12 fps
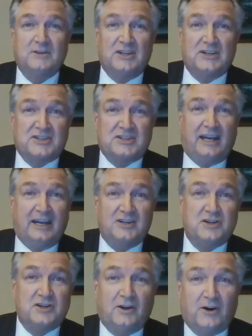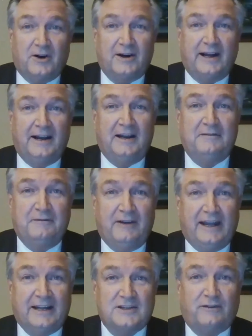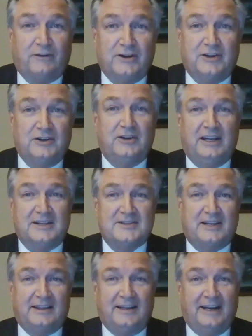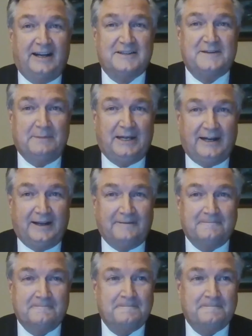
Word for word: to schedule her in advance for duties at the next meeting.